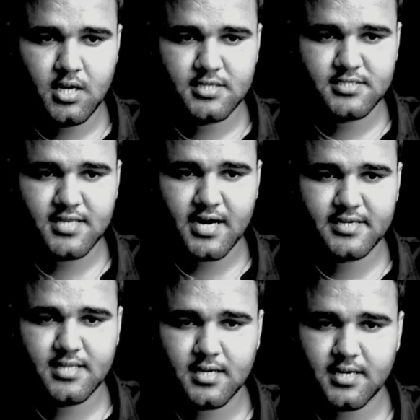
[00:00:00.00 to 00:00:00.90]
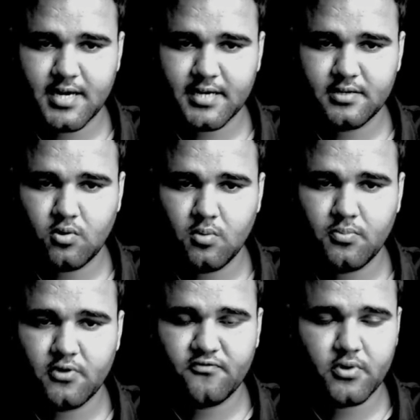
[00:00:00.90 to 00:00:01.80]
Select the correct COM
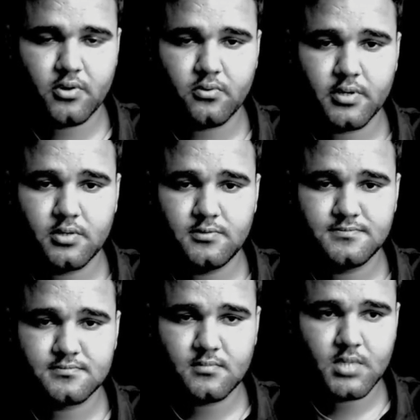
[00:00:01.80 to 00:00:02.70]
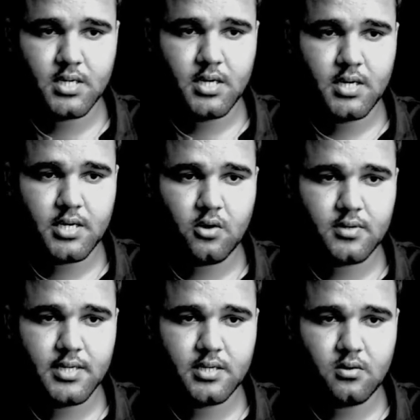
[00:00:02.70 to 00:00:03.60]
port for your Arduino. Now
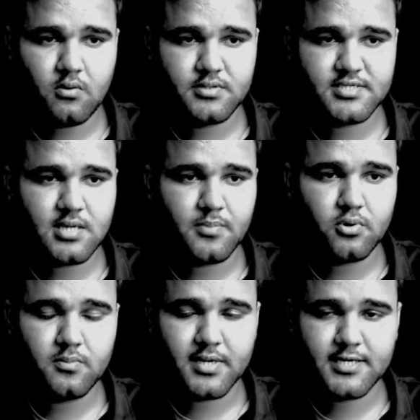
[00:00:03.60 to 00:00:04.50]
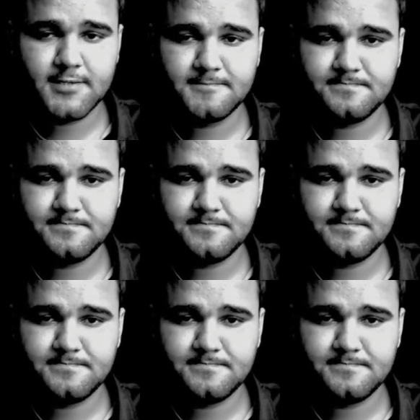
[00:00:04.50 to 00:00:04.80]
click on this Upload button.